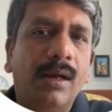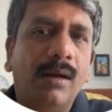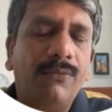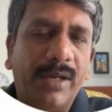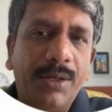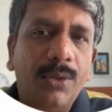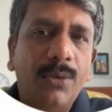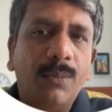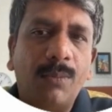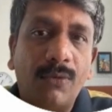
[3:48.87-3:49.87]
friend
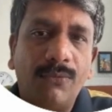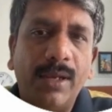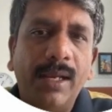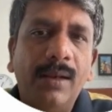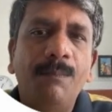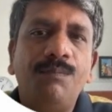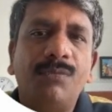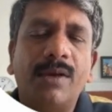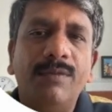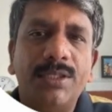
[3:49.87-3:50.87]
door profile
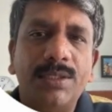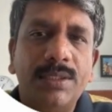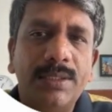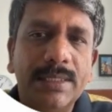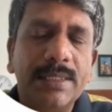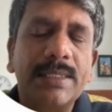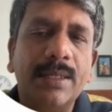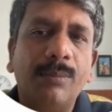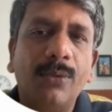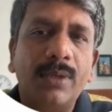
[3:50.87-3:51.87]
which does
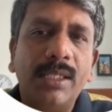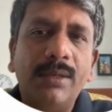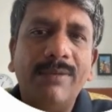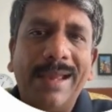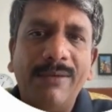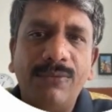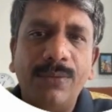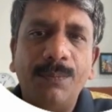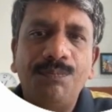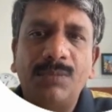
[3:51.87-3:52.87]
support the WAF.
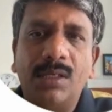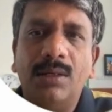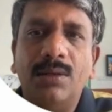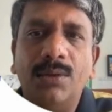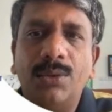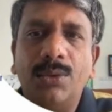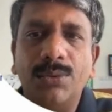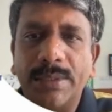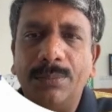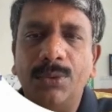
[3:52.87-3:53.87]
To
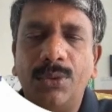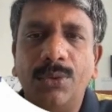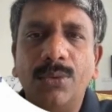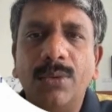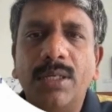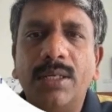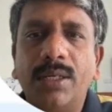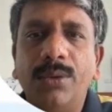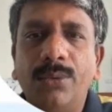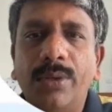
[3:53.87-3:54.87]
do that,
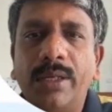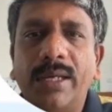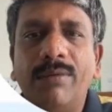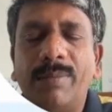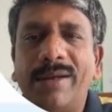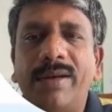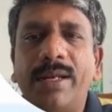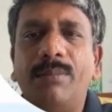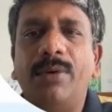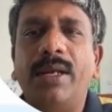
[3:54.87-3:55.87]
you need to have a private
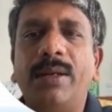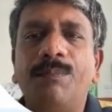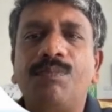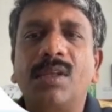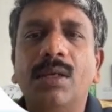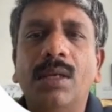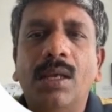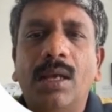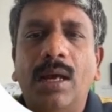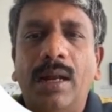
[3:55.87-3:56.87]
endpoint,
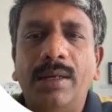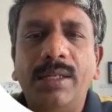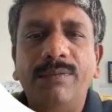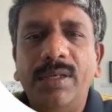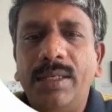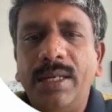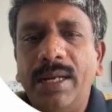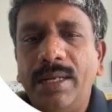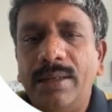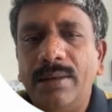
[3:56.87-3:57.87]
and we
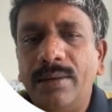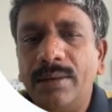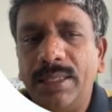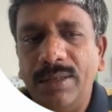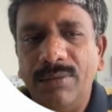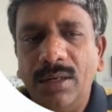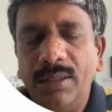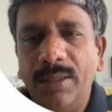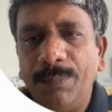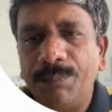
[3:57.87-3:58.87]
create a key vault.
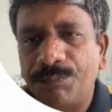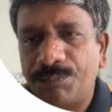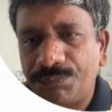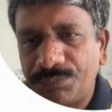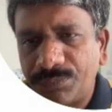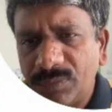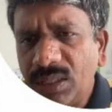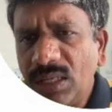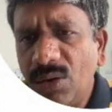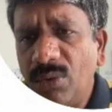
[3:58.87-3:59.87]

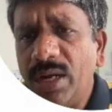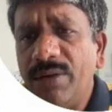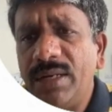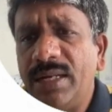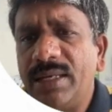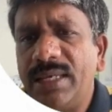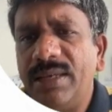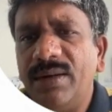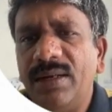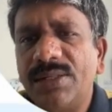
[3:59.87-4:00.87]
Why do we need a key
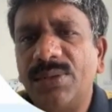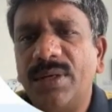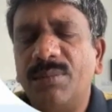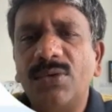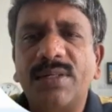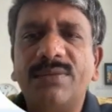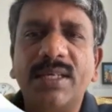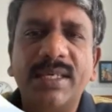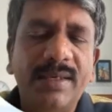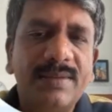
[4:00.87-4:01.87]
vault? So in most of the
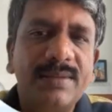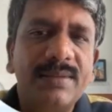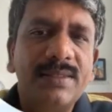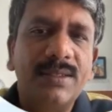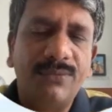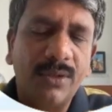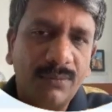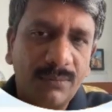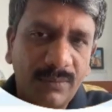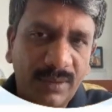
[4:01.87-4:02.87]
cases, if
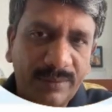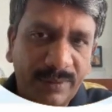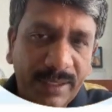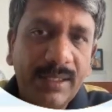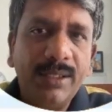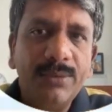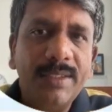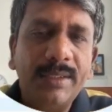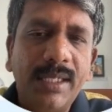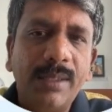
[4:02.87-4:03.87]
you're really
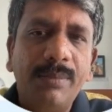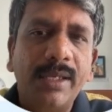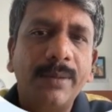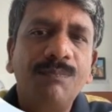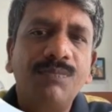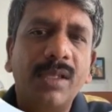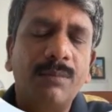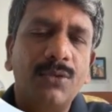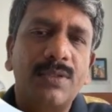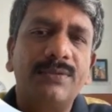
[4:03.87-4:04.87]
using APM, in
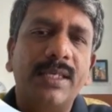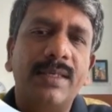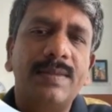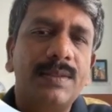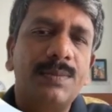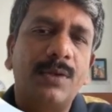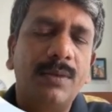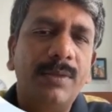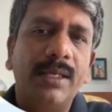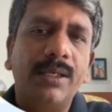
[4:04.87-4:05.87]
most of the cases
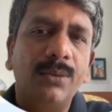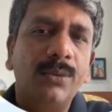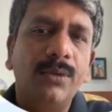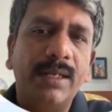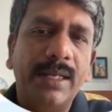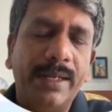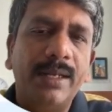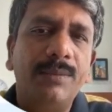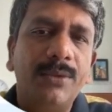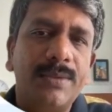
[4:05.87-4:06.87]
probably, like you will end
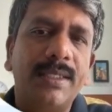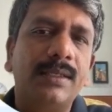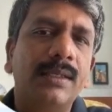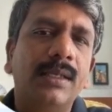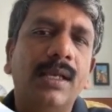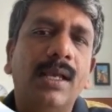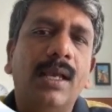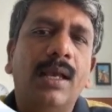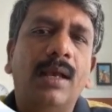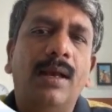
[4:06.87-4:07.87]
up using
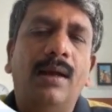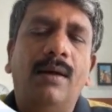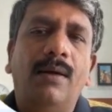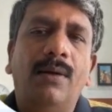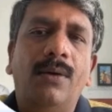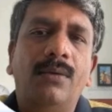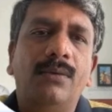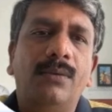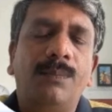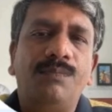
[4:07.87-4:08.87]

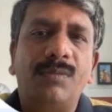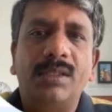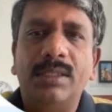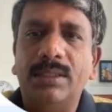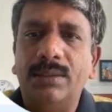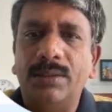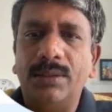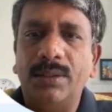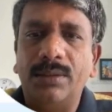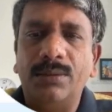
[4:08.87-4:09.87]
uh, the
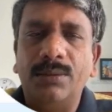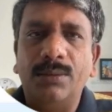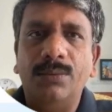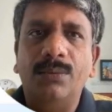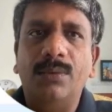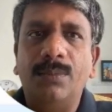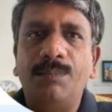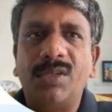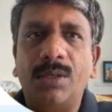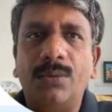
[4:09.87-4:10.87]

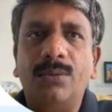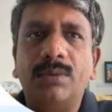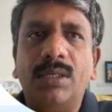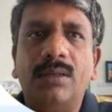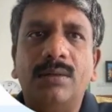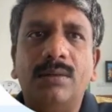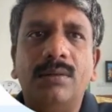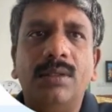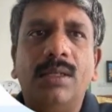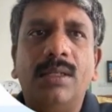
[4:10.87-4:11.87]
you know
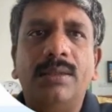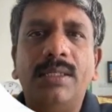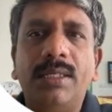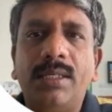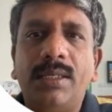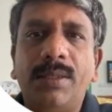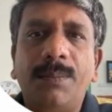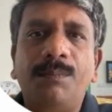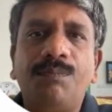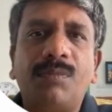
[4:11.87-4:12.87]
the
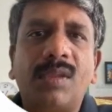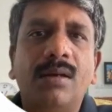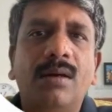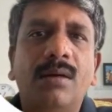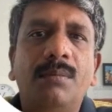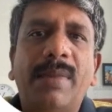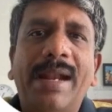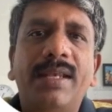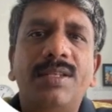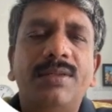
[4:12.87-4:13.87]

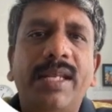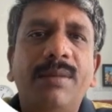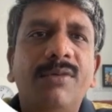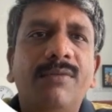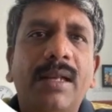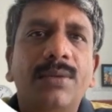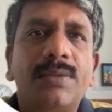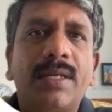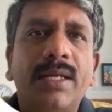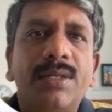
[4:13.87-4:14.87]
managed named
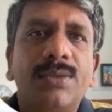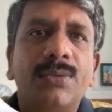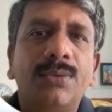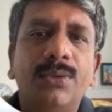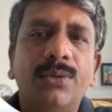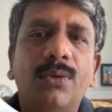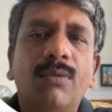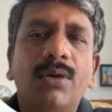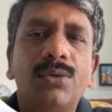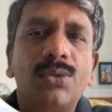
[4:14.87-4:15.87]
values, right? So you don't
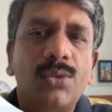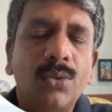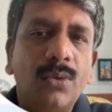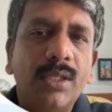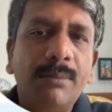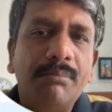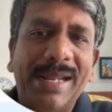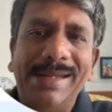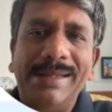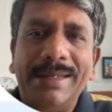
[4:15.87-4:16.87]
want to store the
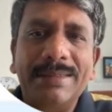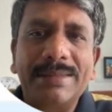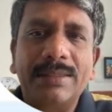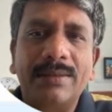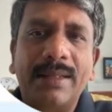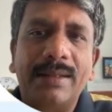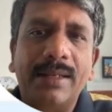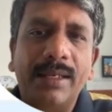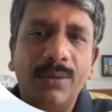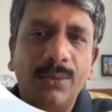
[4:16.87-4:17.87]
plain text. Rather,
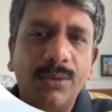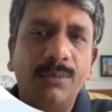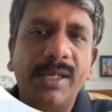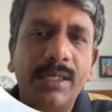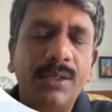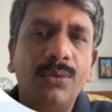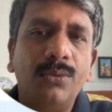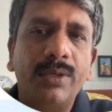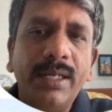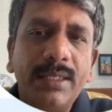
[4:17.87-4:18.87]
like you may need to
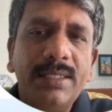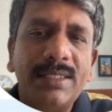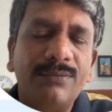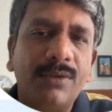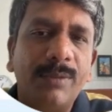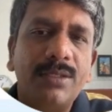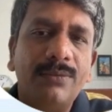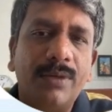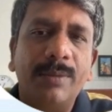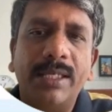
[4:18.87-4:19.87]
read this information
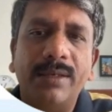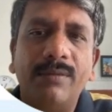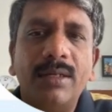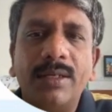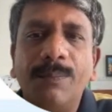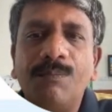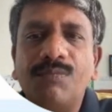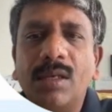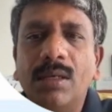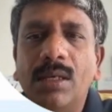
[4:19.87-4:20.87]
from a key vault,
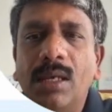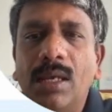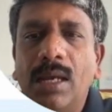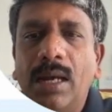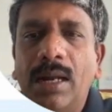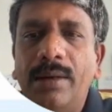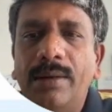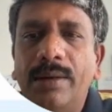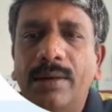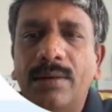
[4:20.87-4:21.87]
and
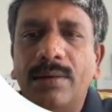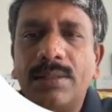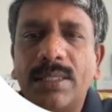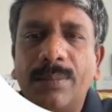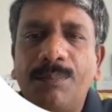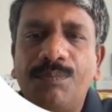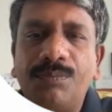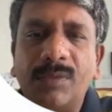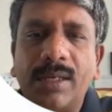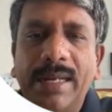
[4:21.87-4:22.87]

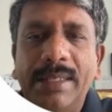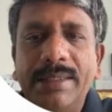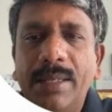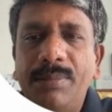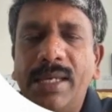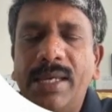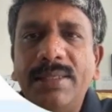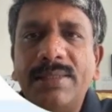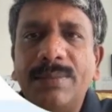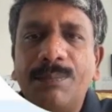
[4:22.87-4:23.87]
some health
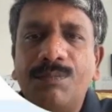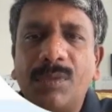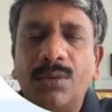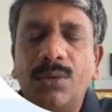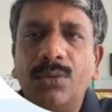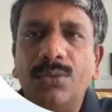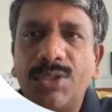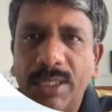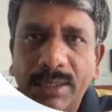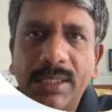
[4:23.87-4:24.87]
APIs to
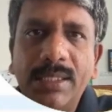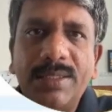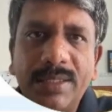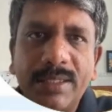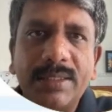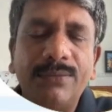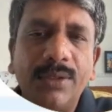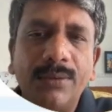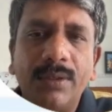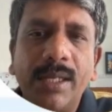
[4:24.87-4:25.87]
check the status of
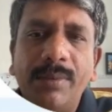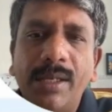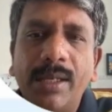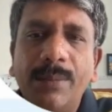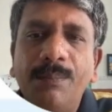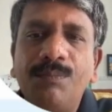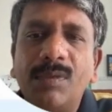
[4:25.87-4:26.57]
your APIM.